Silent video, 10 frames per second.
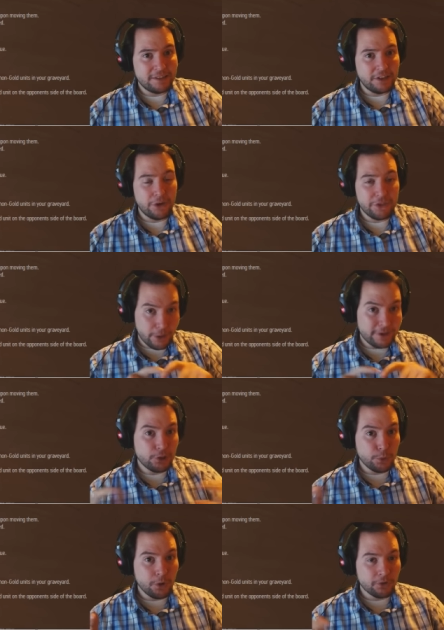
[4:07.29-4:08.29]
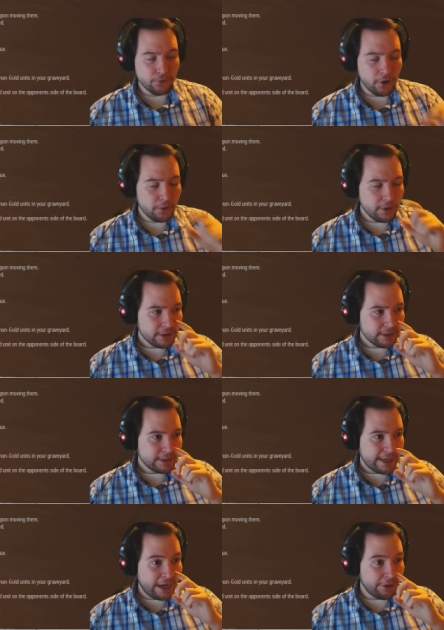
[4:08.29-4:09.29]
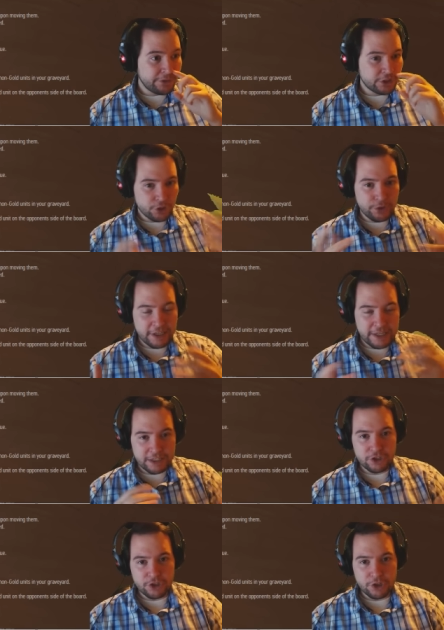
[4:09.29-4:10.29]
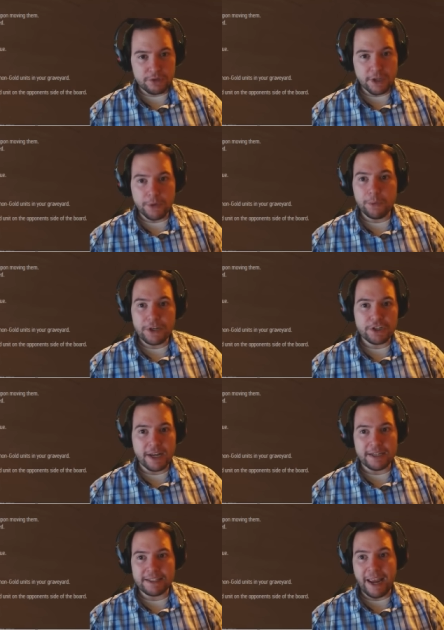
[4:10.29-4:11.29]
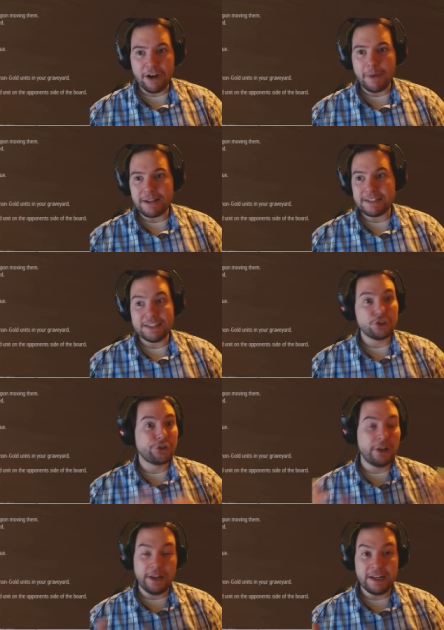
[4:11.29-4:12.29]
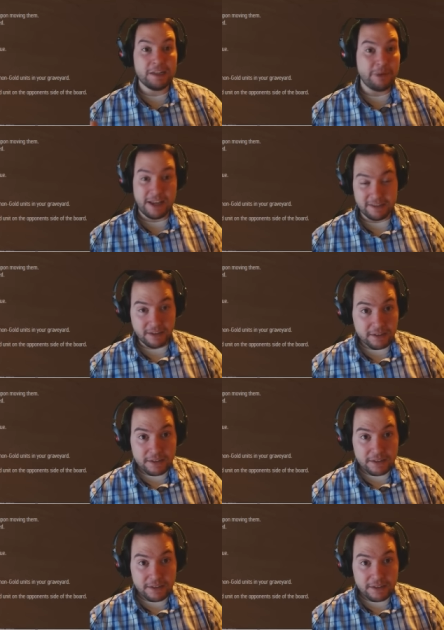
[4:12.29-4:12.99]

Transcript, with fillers: You know, they only do one row out of the 2 that you get to choose, so in which case Aeromancy is just clearly better